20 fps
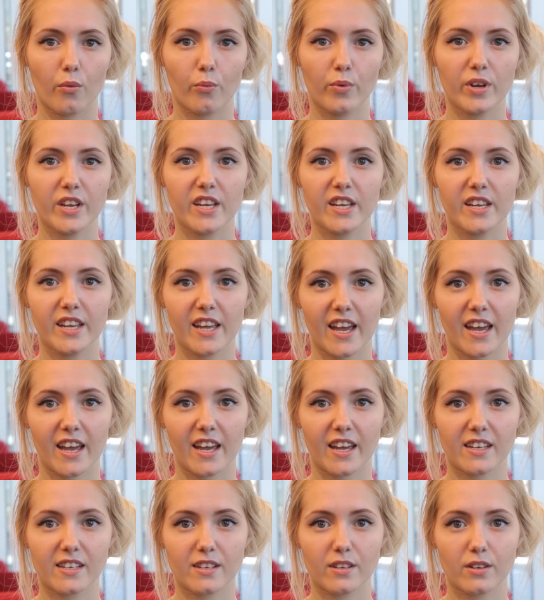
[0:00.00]
We
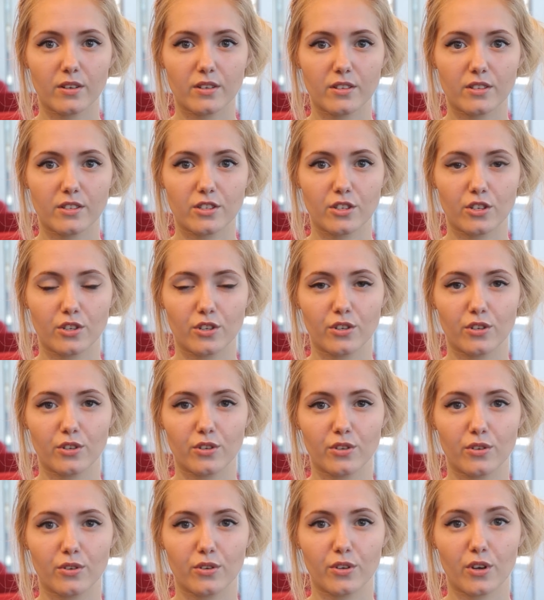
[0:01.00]
get
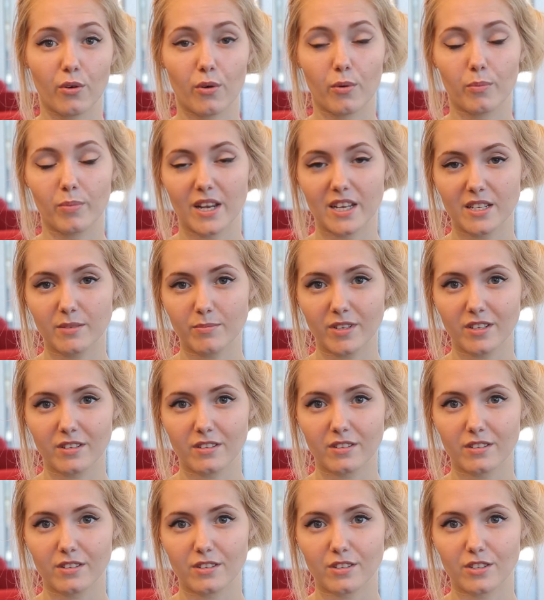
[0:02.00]
to go on placement,
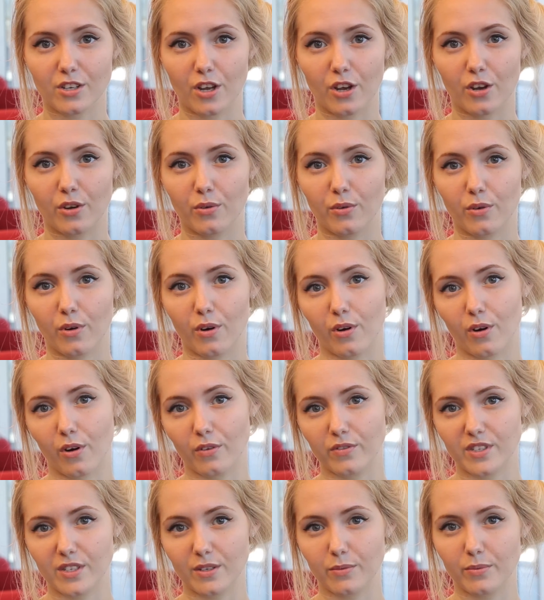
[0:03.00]
so
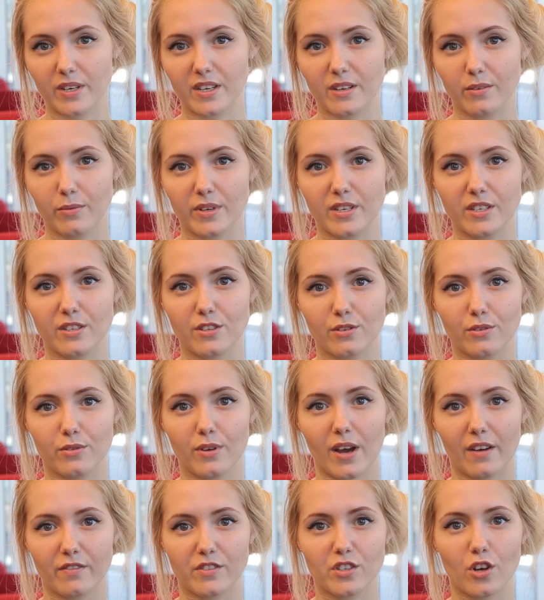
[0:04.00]
obviously we
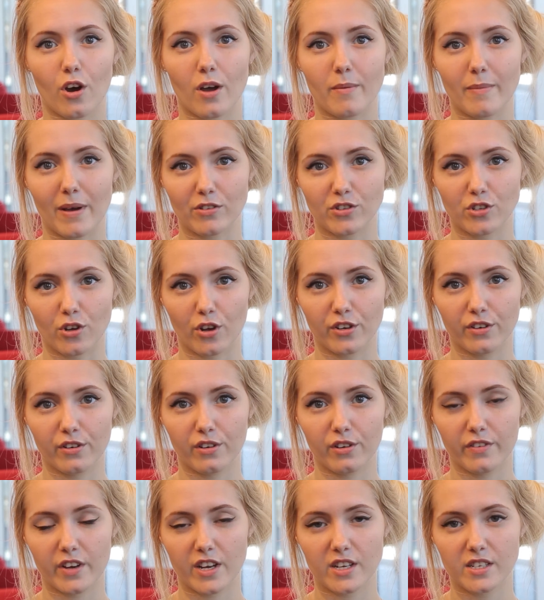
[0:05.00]
do have time outside of
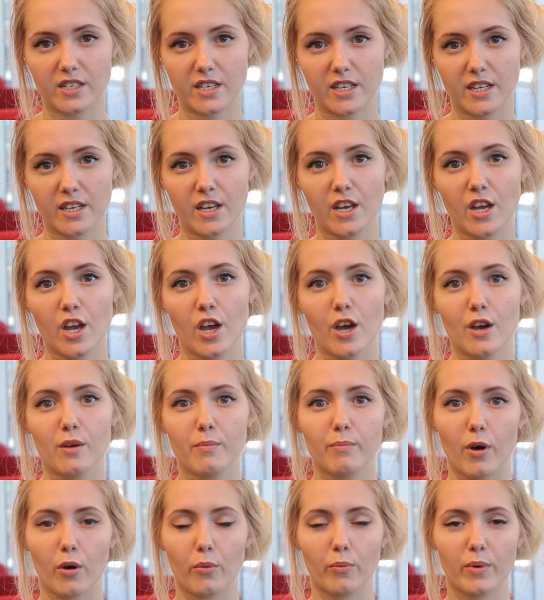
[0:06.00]
university,
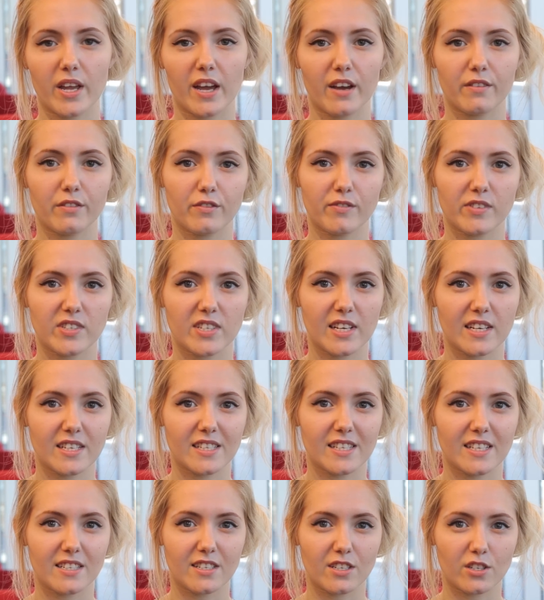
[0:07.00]
but we have the
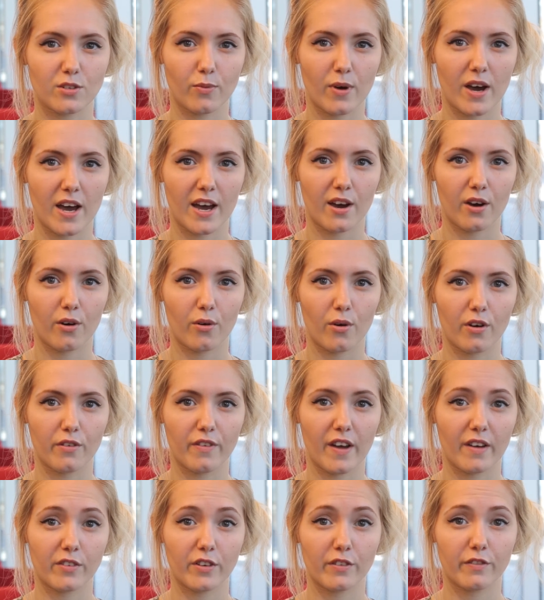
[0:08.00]
facilities as well
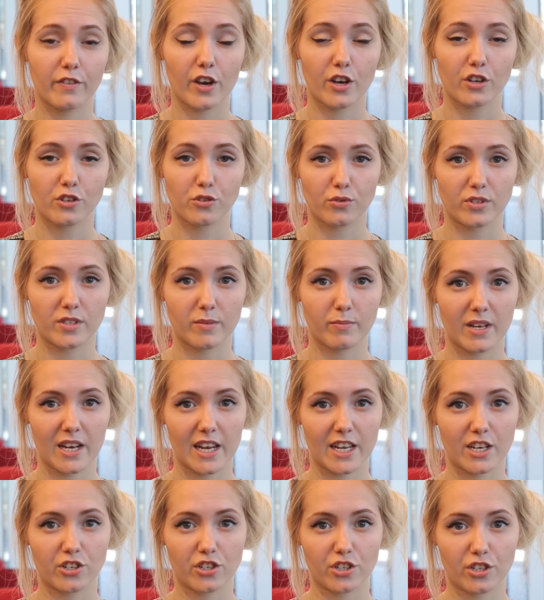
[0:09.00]
of having a virtual
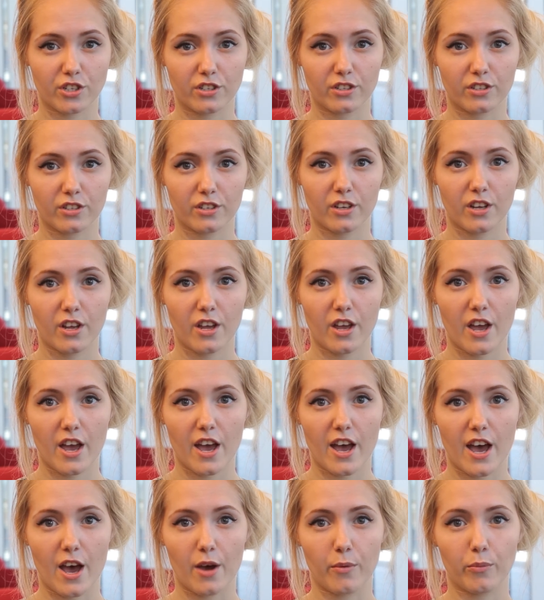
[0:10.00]
simulation,
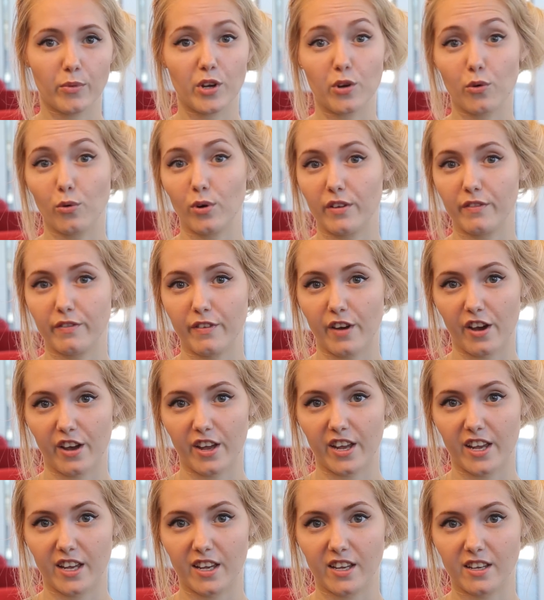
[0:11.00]
and we call it
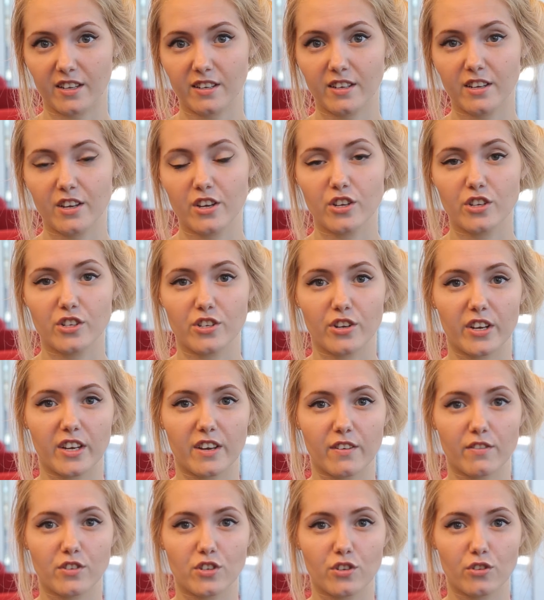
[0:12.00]
vert here. So
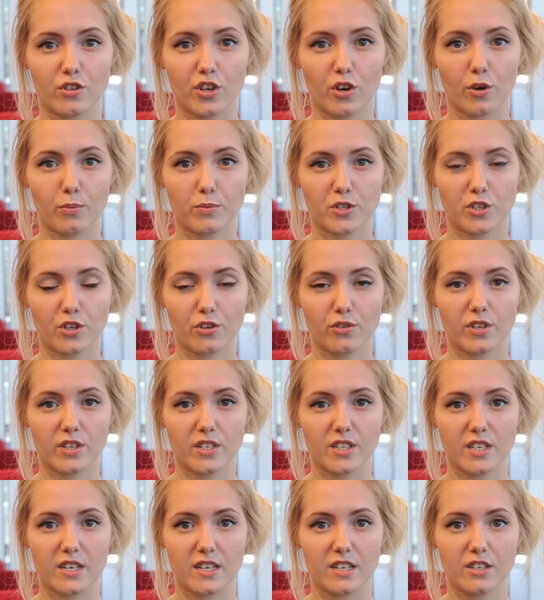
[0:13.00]
it gives you the
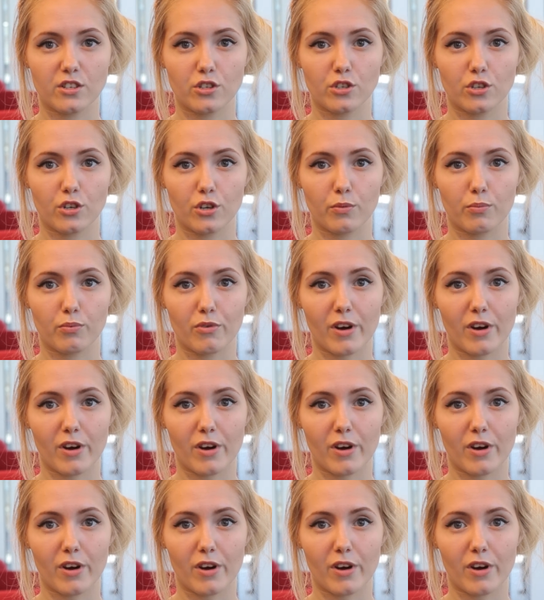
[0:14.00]
opportunity to